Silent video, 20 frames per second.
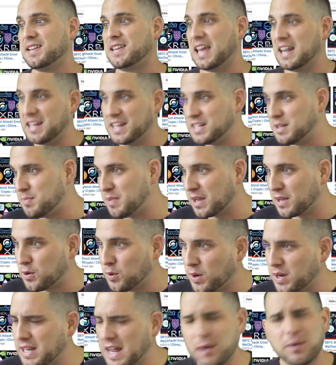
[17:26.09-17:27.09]
Getting into
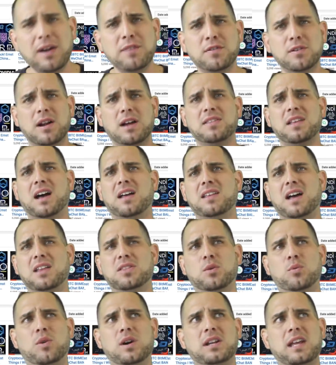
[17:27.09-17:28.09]
Bitcoin. However, on, on,
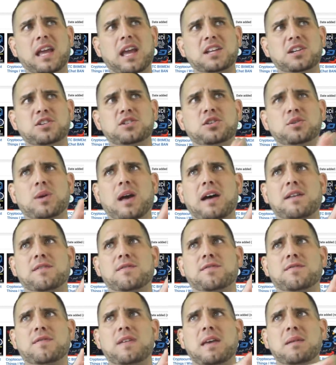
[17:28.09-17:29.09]
on the one hand, you do
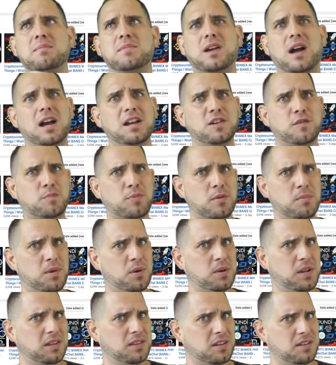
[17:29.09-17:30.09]
have him kind of
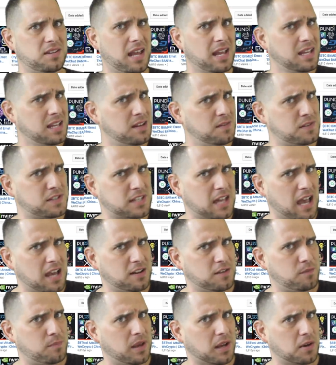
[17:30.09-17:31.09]
promoting the negative
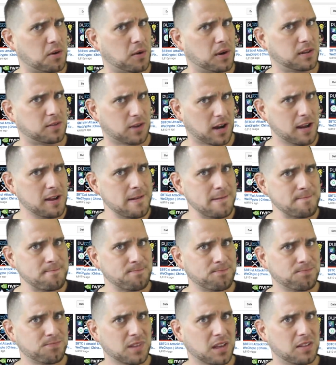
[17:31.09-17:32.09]
side of Bitcoin, right?
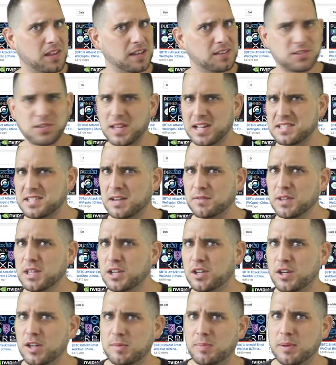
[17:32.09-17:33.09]
Like, so that's not
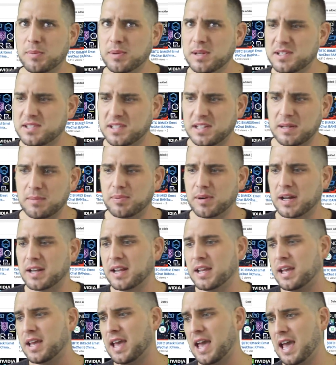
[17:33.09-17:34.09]
really good publicity,
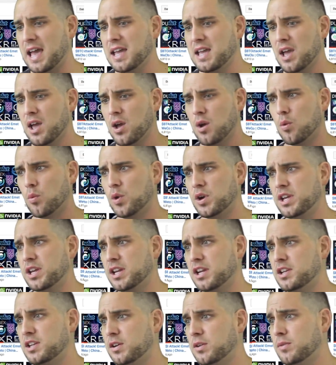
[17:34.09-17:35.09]
but hey, what are
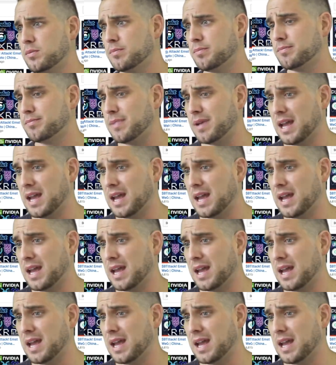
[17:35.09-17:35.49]
you going to do?